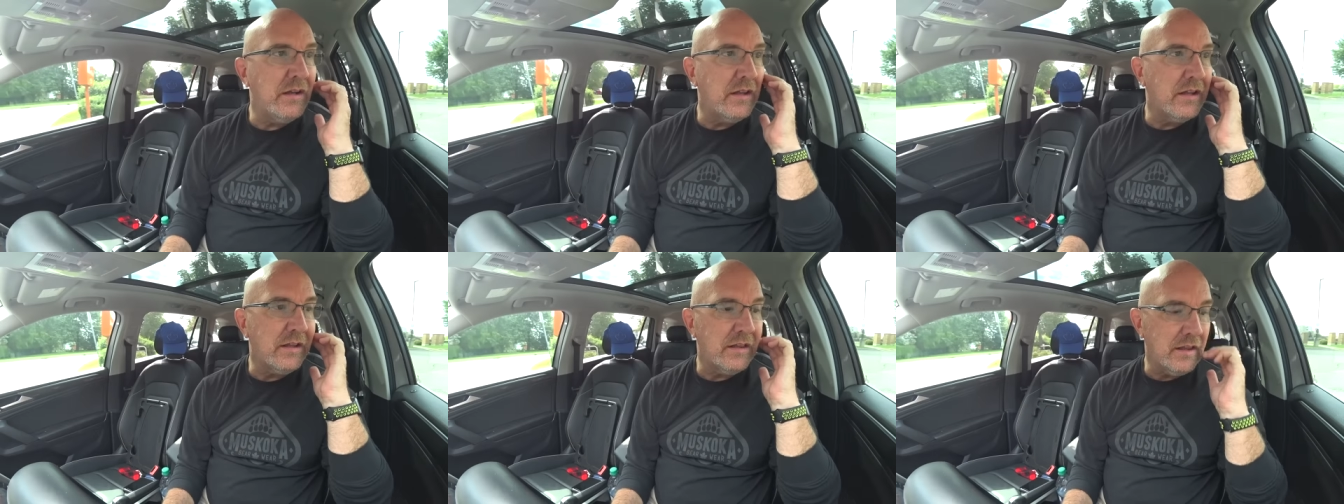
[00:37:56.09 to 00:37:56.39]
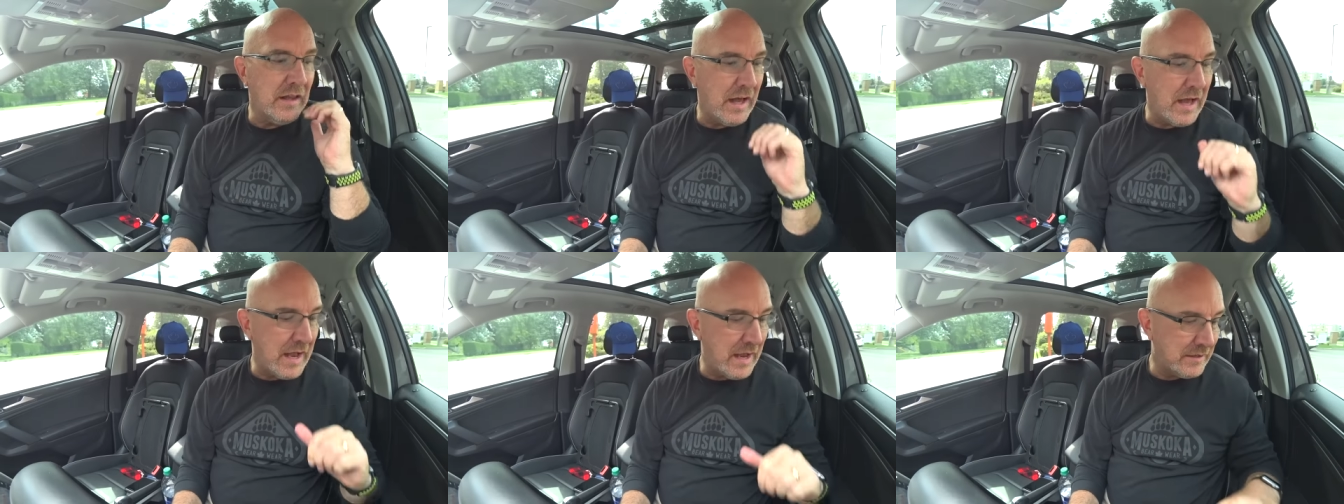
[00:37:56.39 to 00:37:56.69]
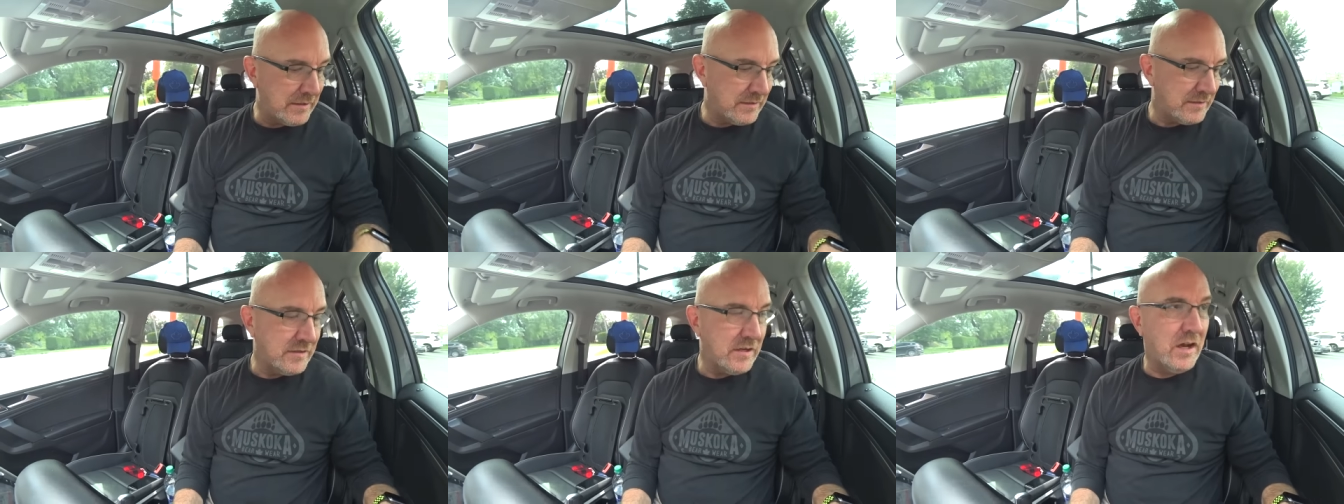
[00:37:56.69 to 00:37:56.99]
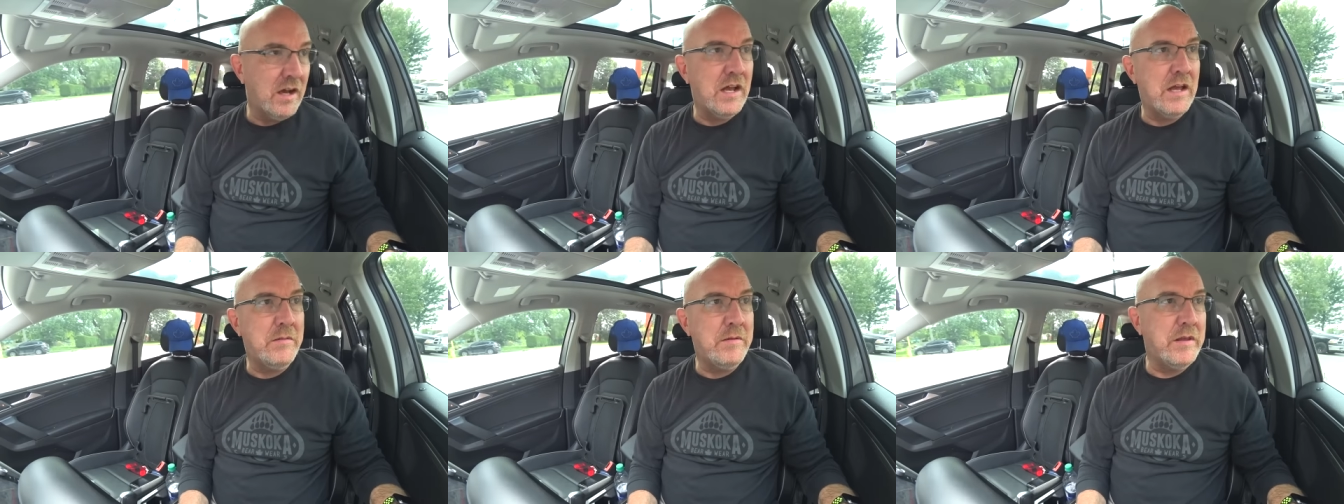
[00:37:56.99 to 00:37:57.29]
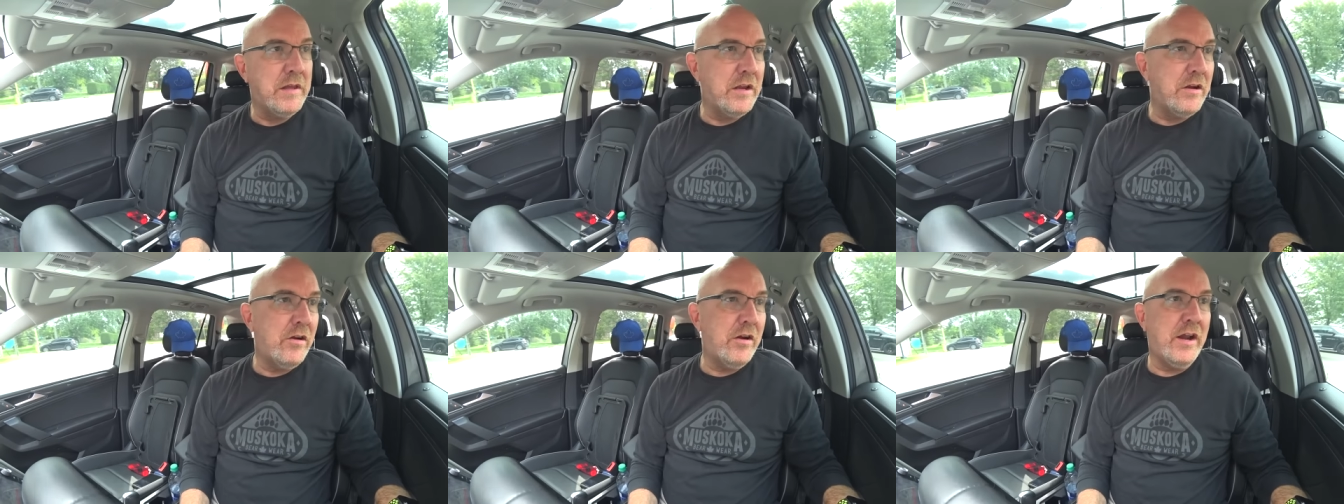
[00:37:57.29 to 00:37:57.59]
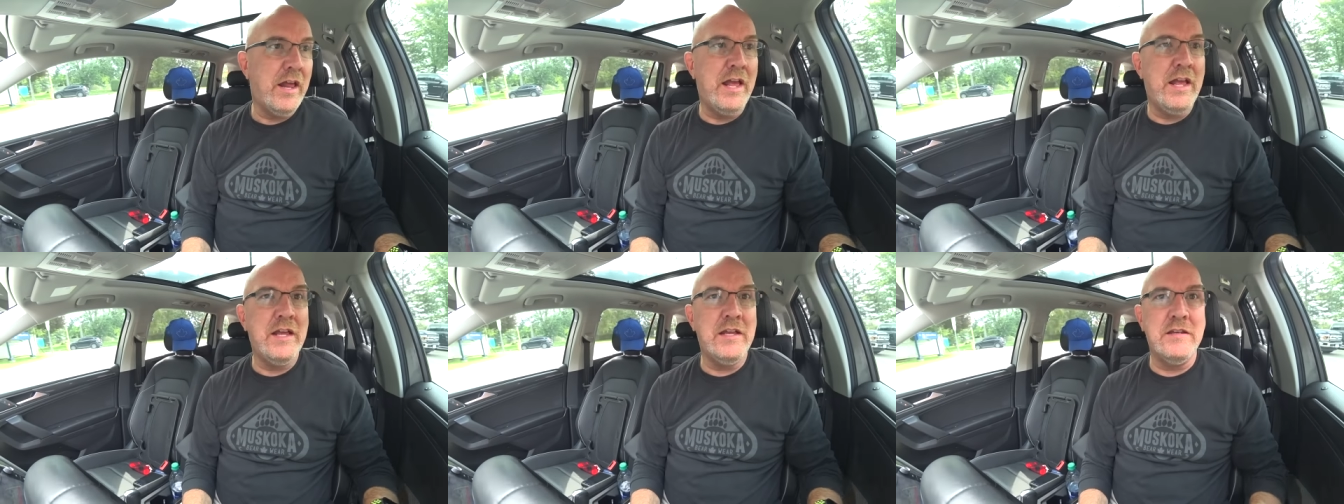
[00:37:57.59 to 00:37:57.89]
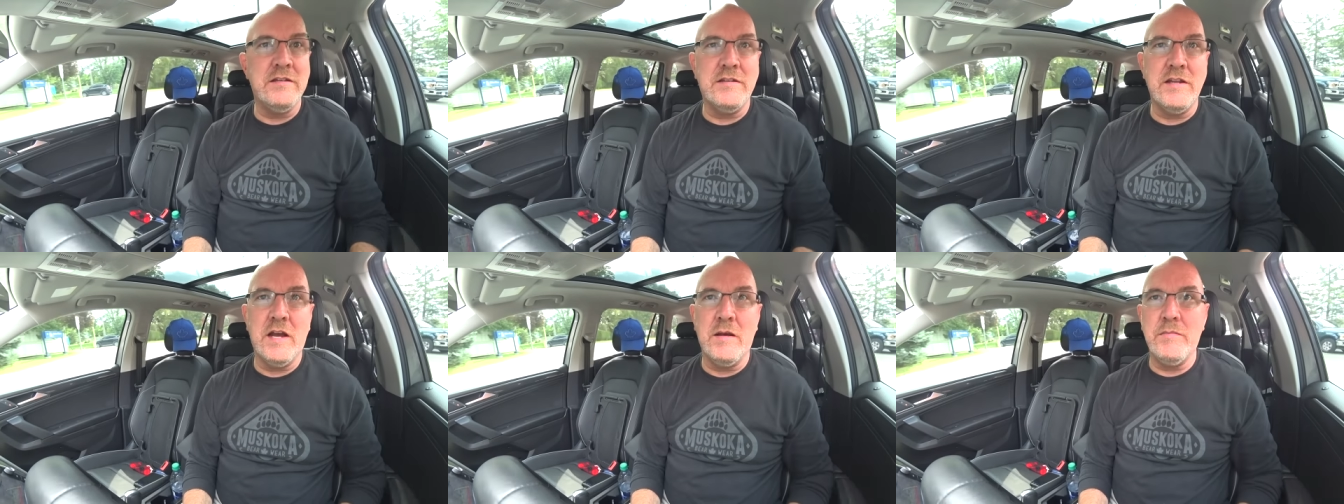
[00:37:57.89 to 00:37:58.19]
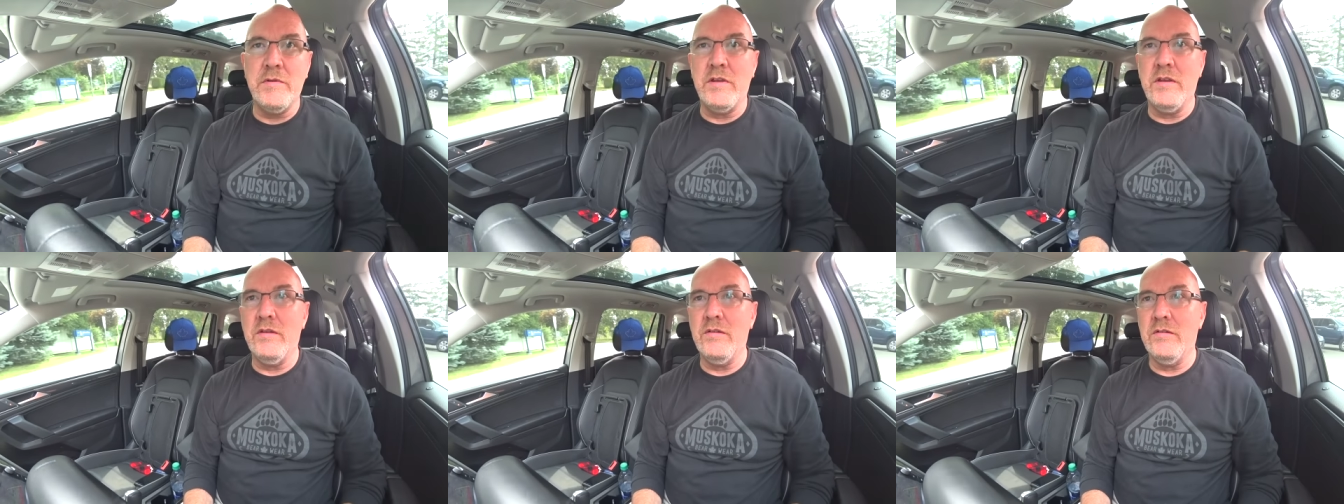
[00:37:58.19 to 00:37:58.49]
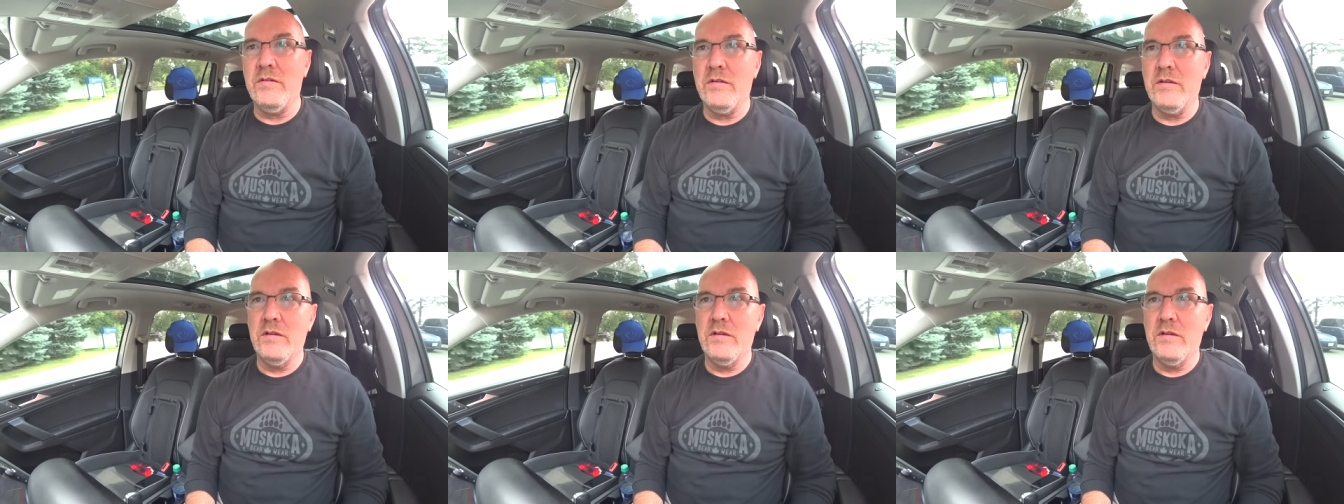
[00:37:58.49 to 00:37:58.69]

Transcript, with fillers: last time here at A&W